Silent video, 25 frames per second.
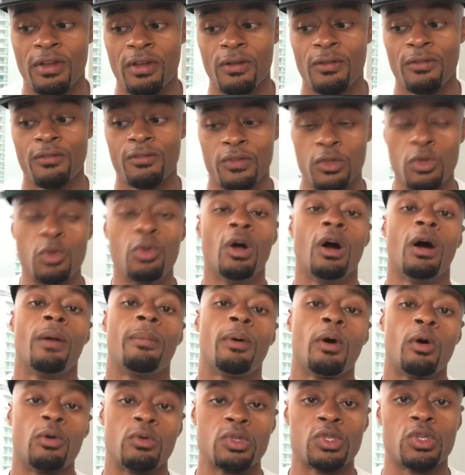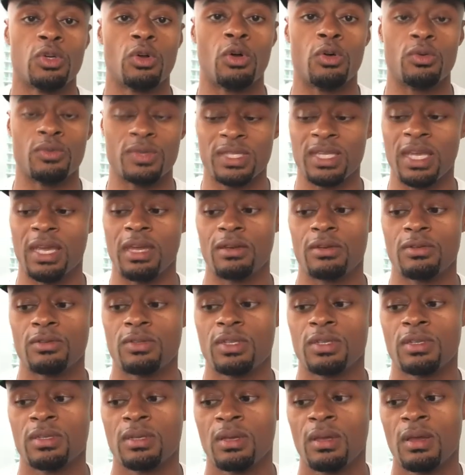for you to uphold your own
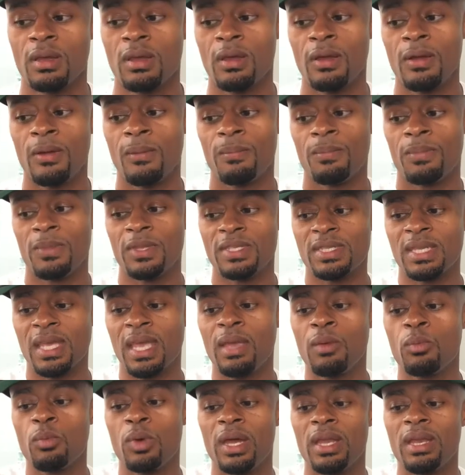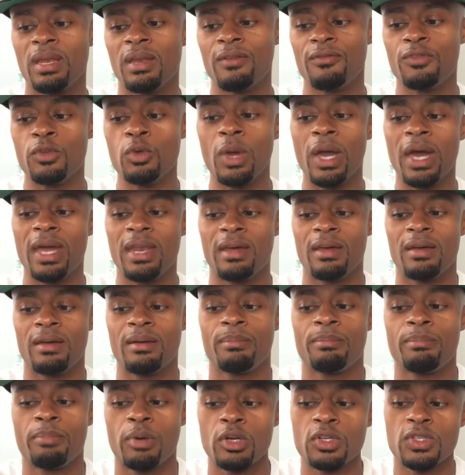standards. The same way that if you had
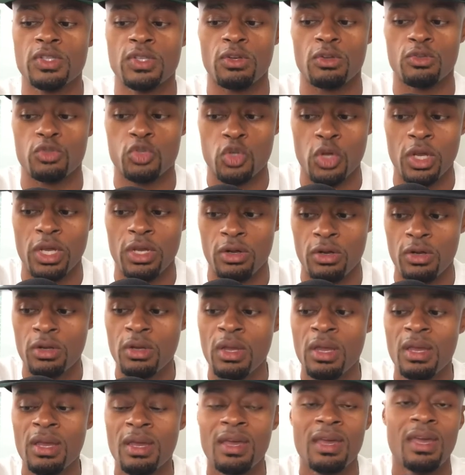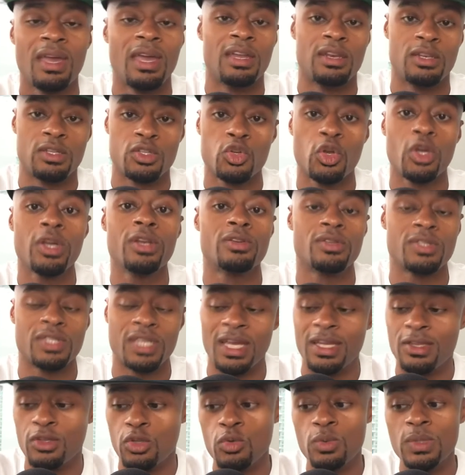a personal trainer and trainer
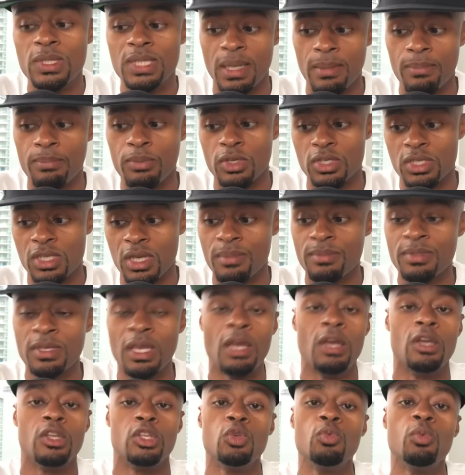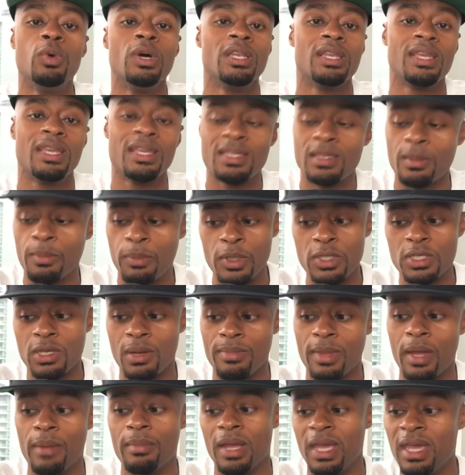said do 10 push-ups, you wouldn't get the push-up
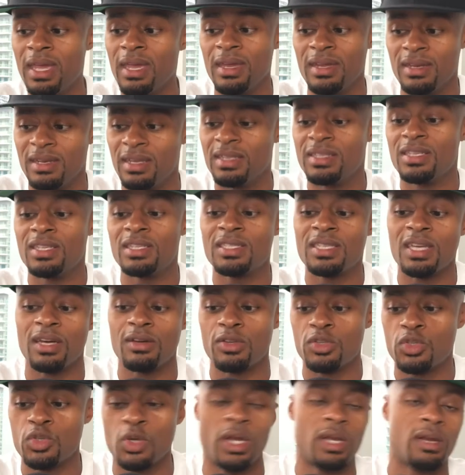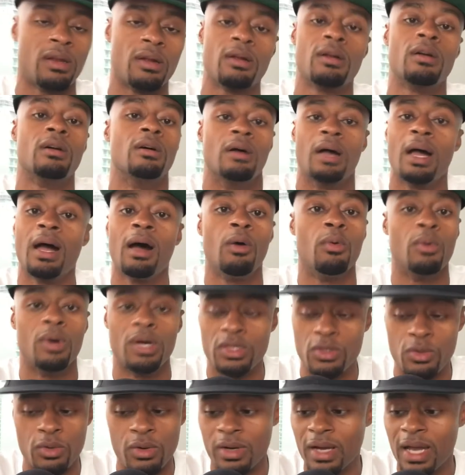number eight and then just tell the trainer, look, I don't want
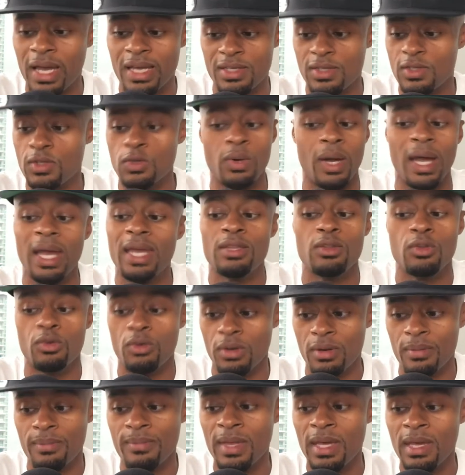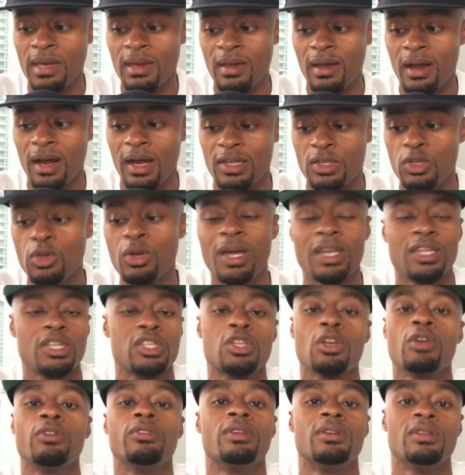to do the last two. I ain't doing them. All right, you got to
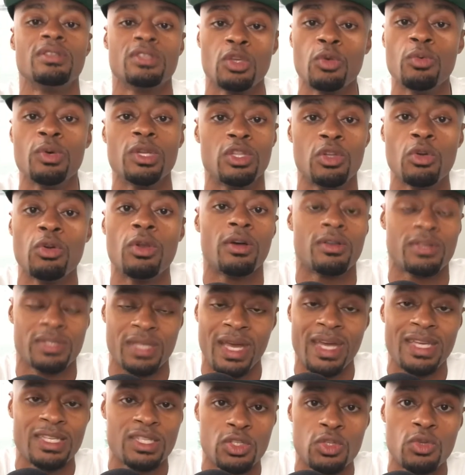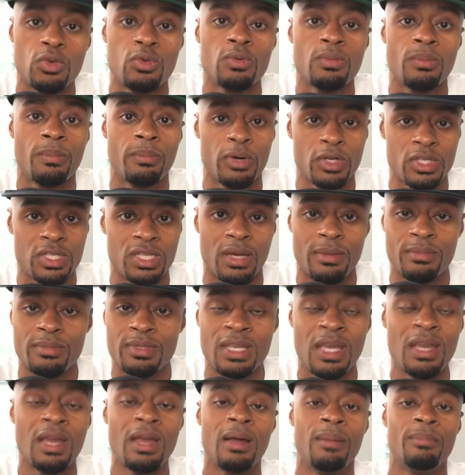show you, you would do those last two
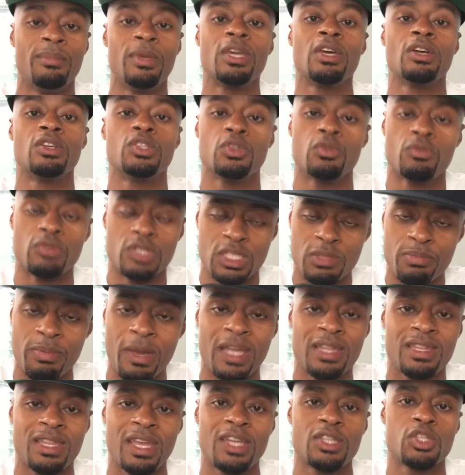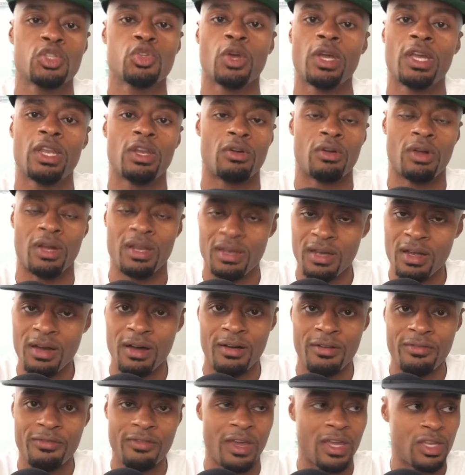push-ups because you respect that trainer
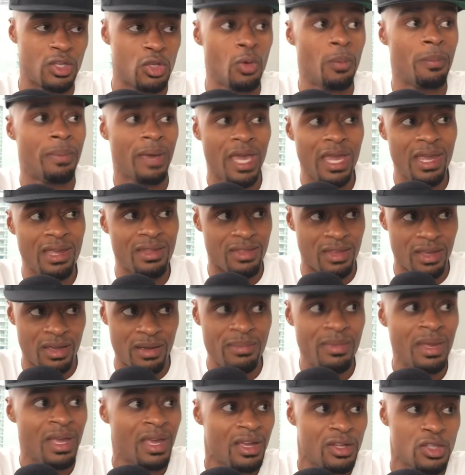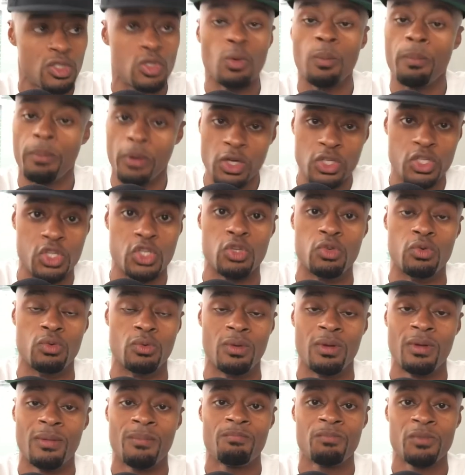enough and you paid them to push you.
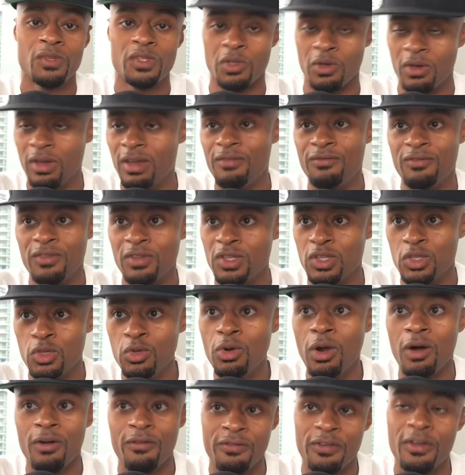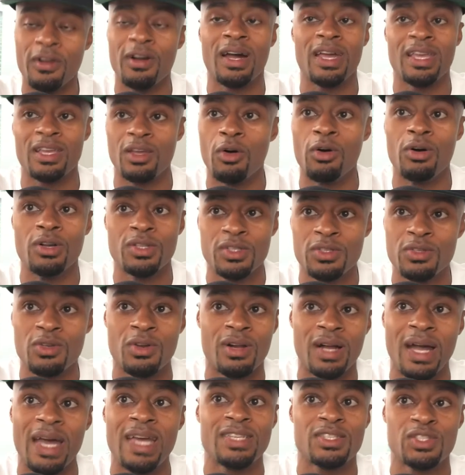So if you don't feel like going to the
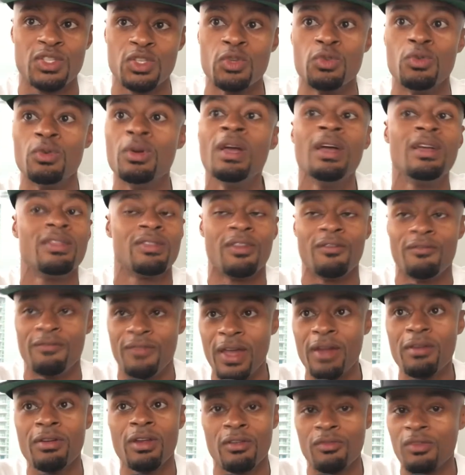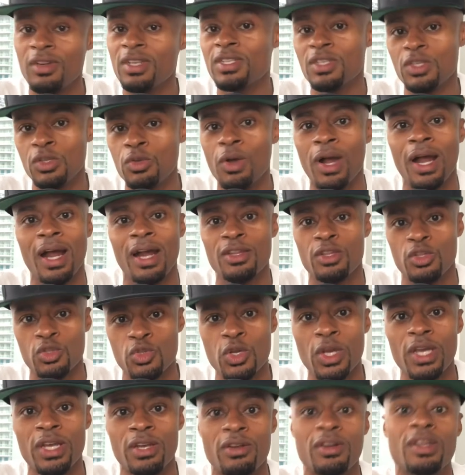last two, the very reason you hired your
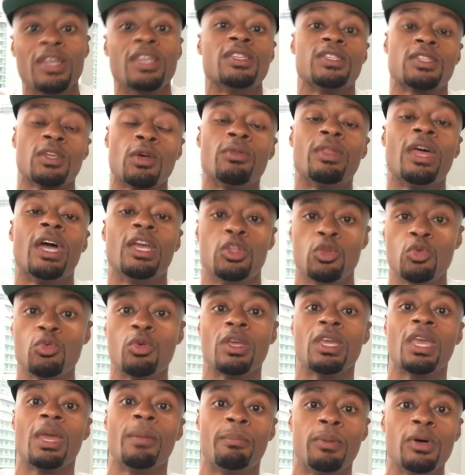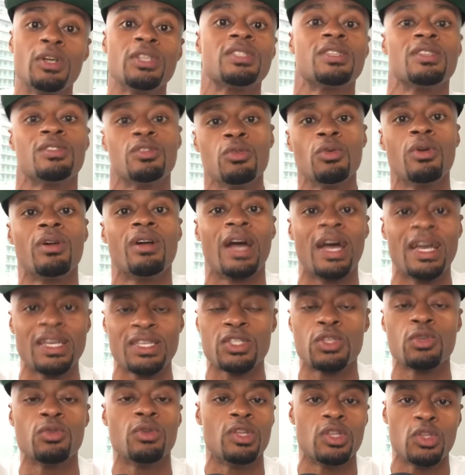trainer is so that you could get pushed to do the
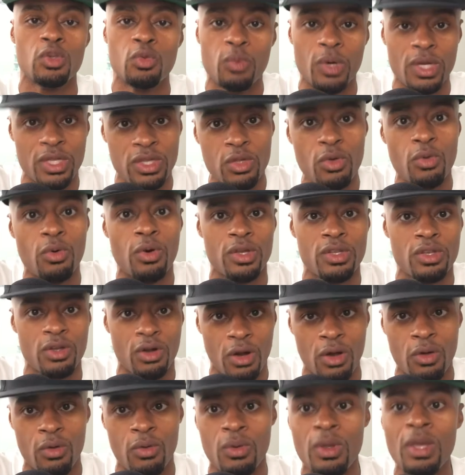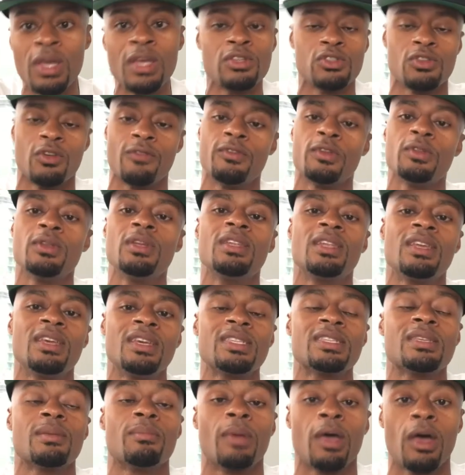last two that you wouldn't do on your own. So if you need to
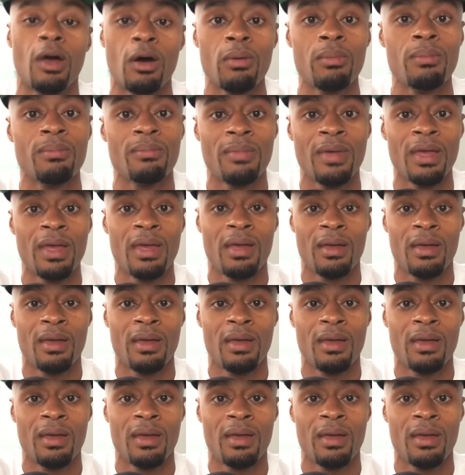get some help